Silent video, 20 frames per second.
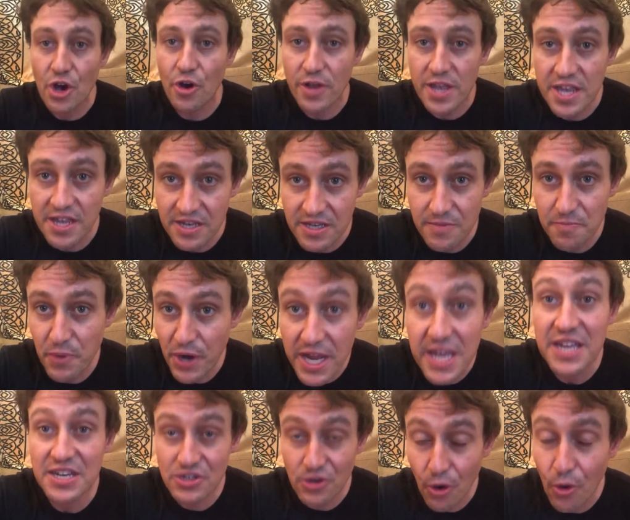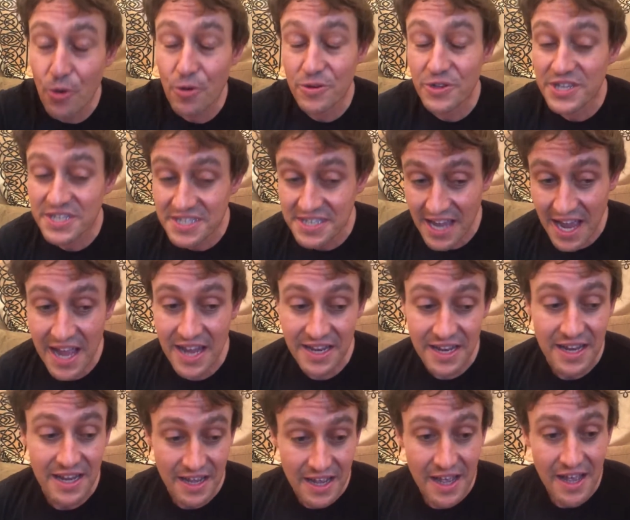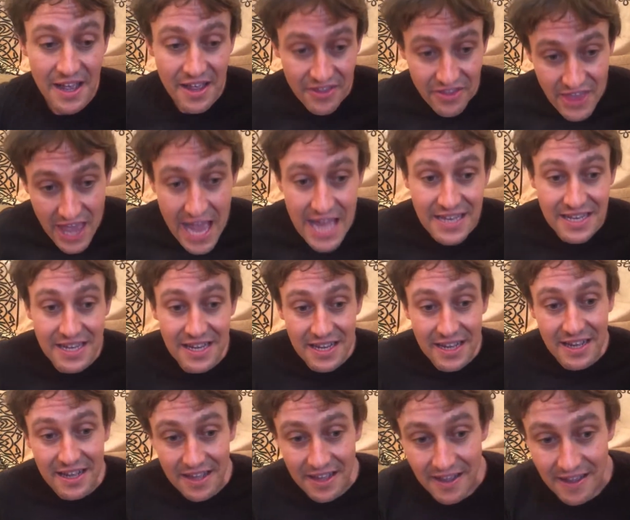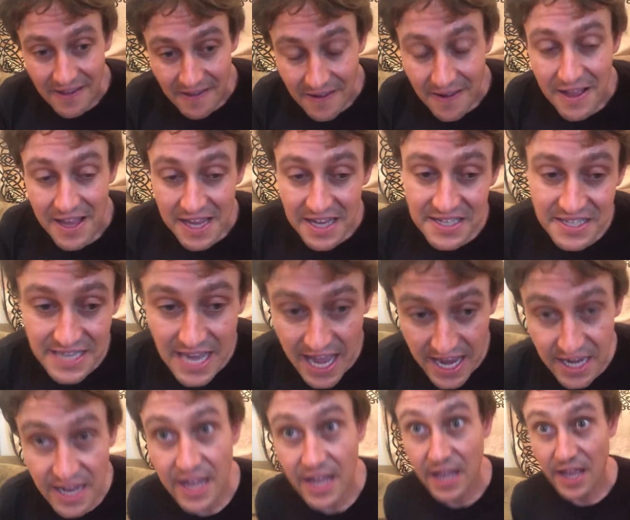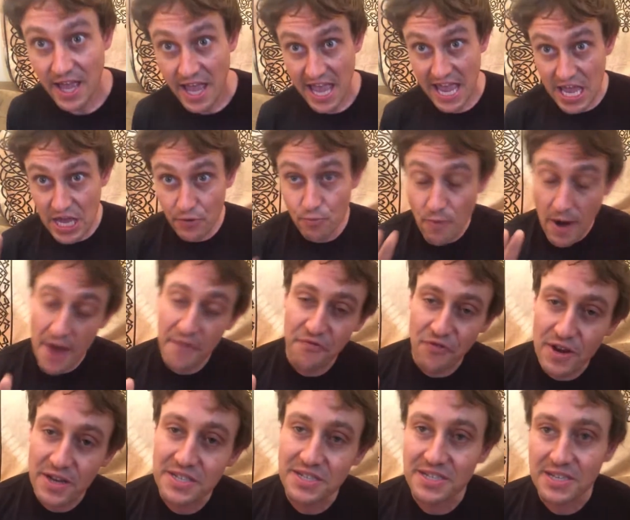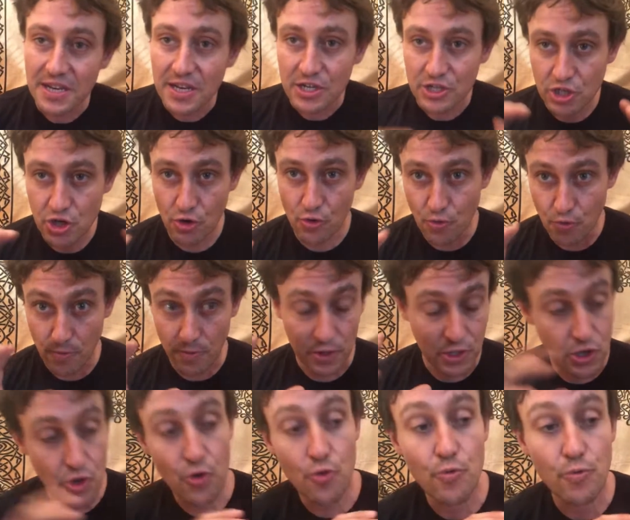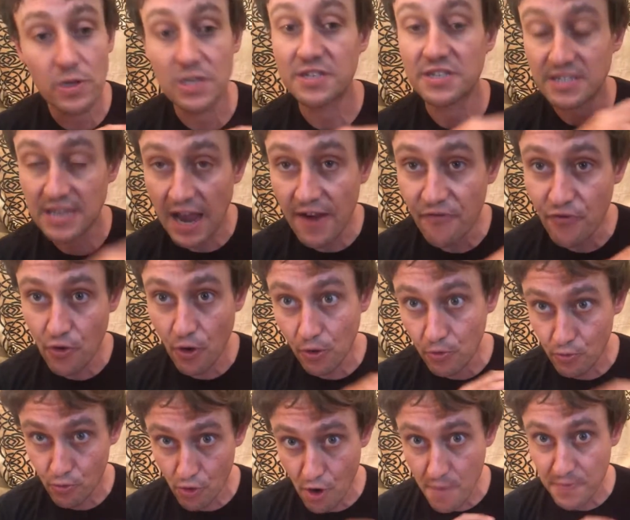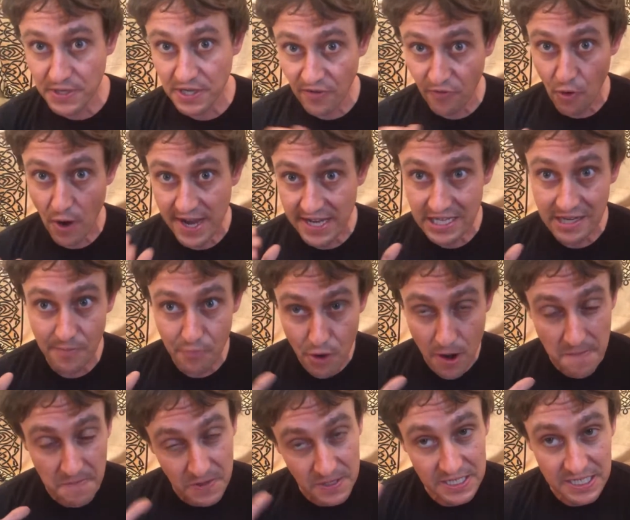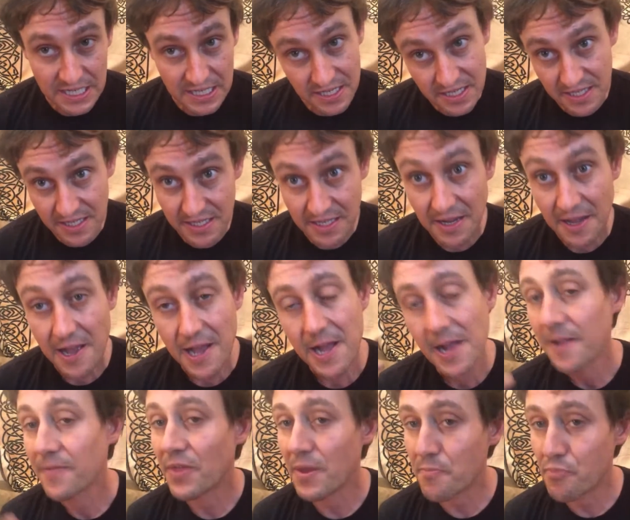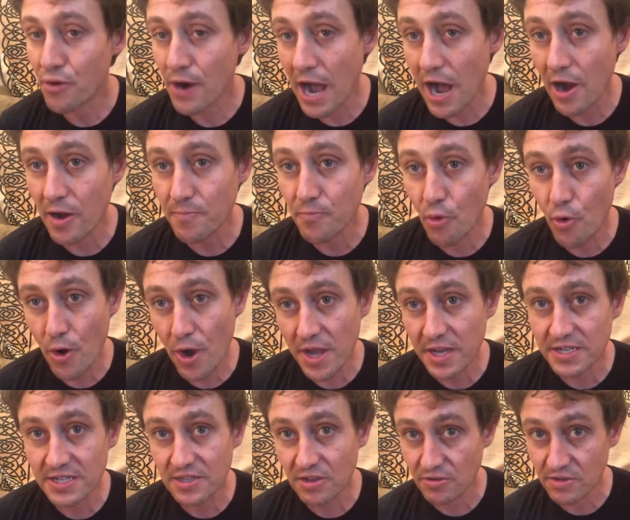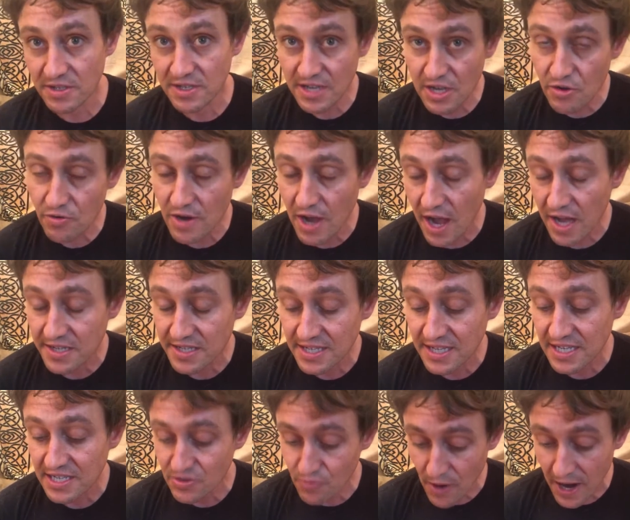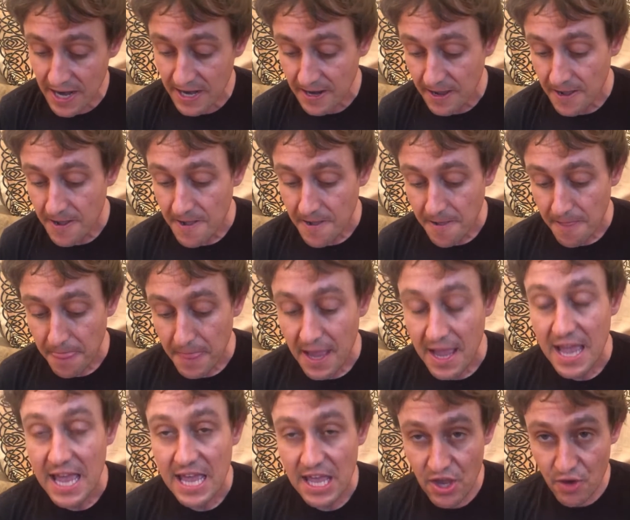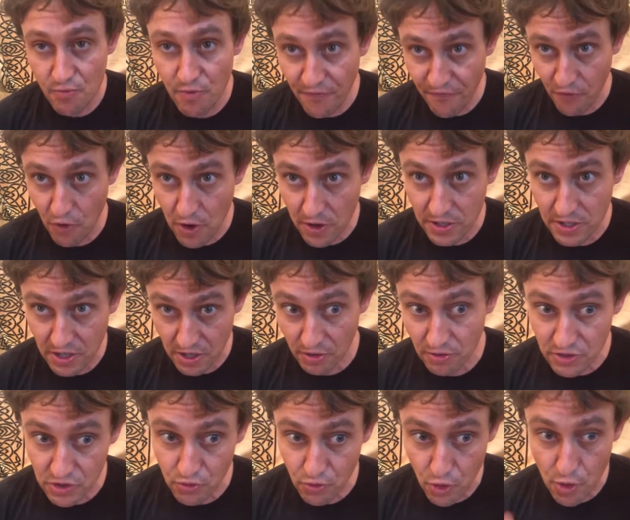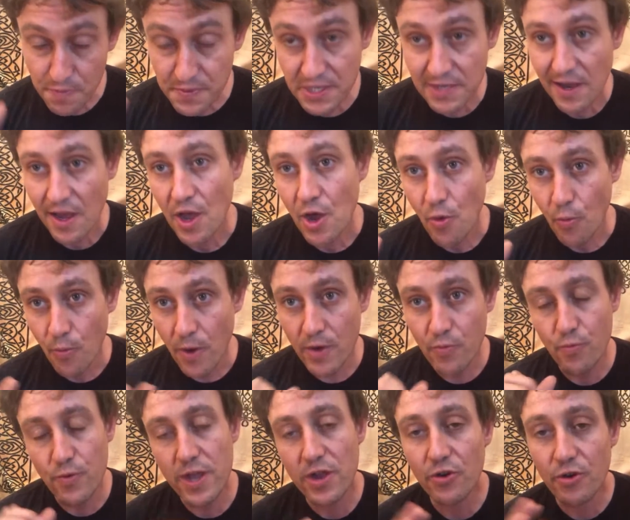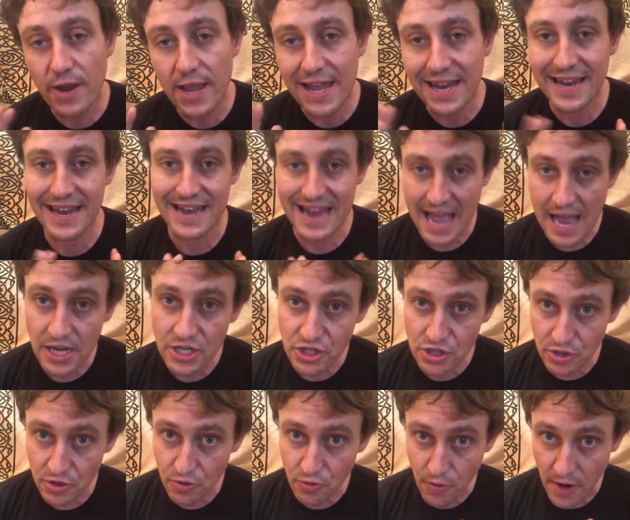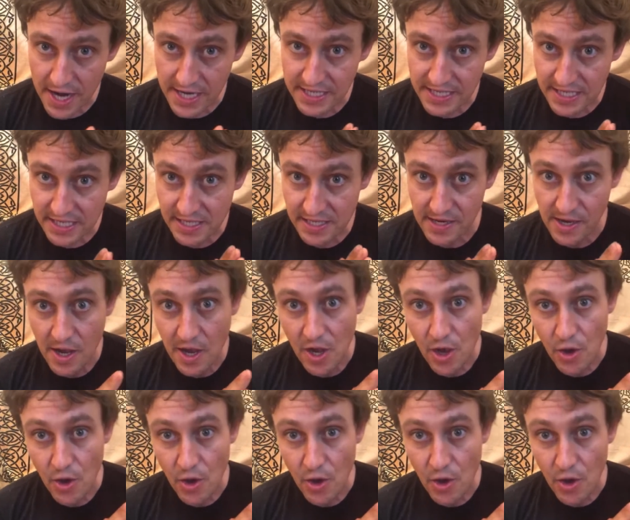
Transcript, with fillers: he, but he totally said that, he said, in reference to, to several groups of white supremacists, the Proud Boys, those neo-Nazis, right? He referred to those groups when we were in a national crisis,